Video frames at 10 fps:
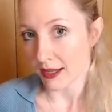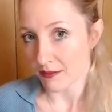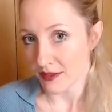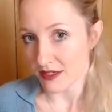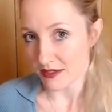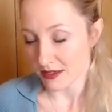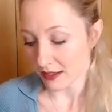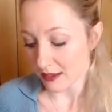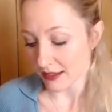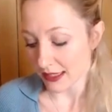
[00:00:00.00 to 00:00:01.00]

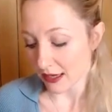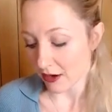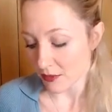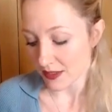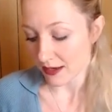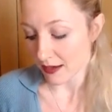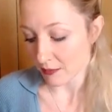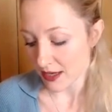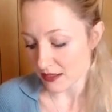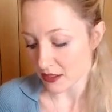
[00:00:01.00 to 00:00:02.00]
distinctly, I was getting
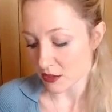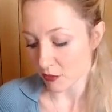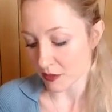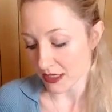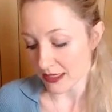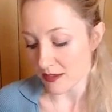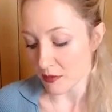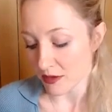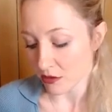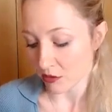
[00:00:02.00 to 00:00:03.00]
messages from an
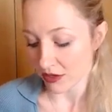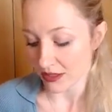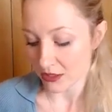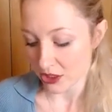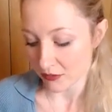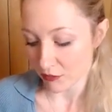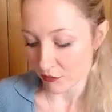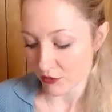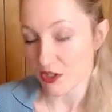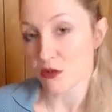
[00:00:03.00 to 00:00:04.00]
Elizabeth, or she
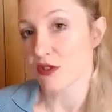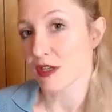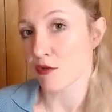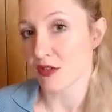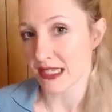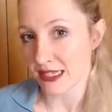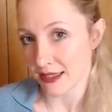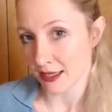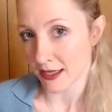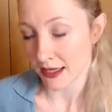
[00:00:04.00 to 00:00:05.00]
referred to herself as
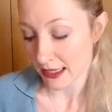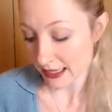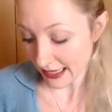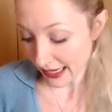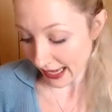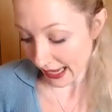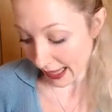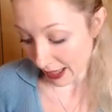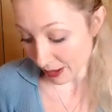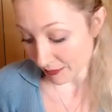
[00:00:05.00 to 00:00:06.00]
Lizzie,
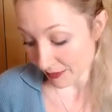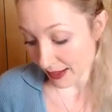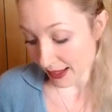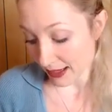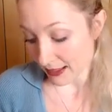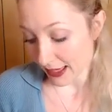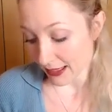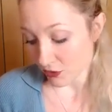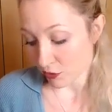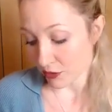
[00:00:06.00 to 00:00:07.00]

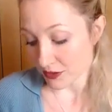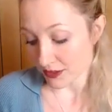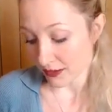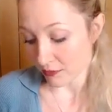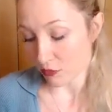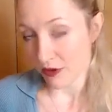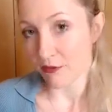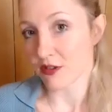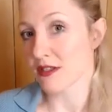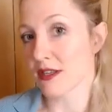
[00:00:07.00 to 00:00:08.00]
and quoting,
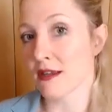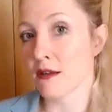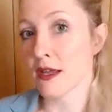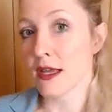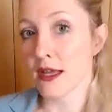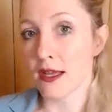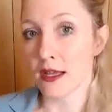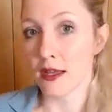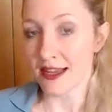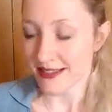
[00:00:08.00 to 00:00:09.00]
referencing
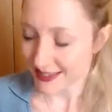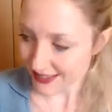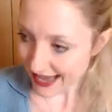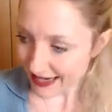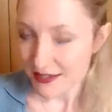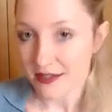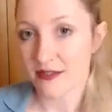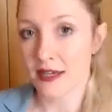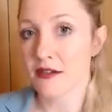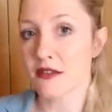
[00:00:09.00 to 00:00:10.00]
exact
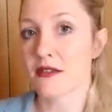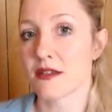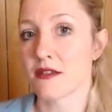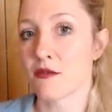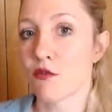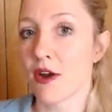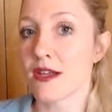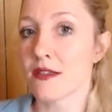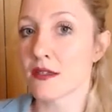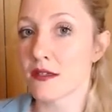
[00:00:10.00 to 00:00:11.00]
sentences and
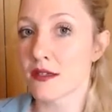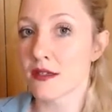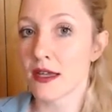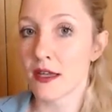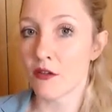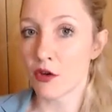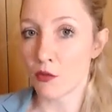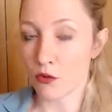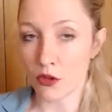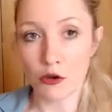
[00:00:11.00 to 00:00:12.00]
phrases
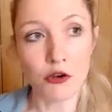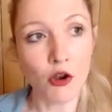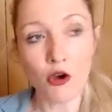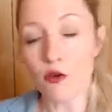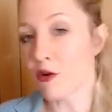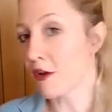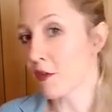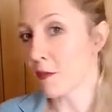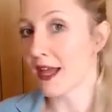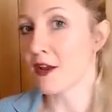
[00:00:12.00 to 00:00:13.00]
that nobody on the
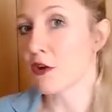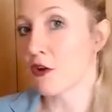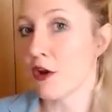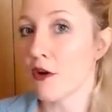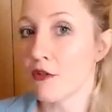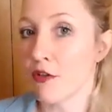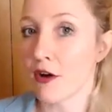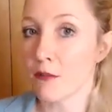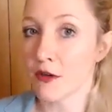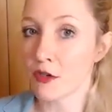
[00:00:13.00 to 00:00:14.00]
planet could know that
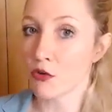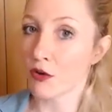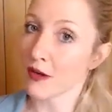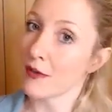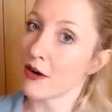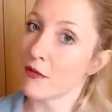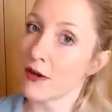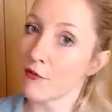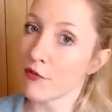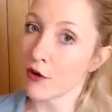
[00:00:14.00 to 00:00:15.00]
I'd been talking about on my
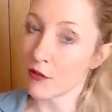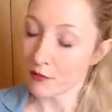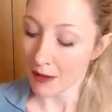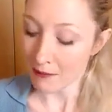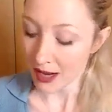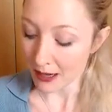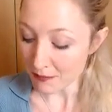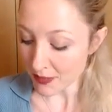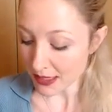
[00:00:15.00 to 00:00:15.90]
phone with my mum,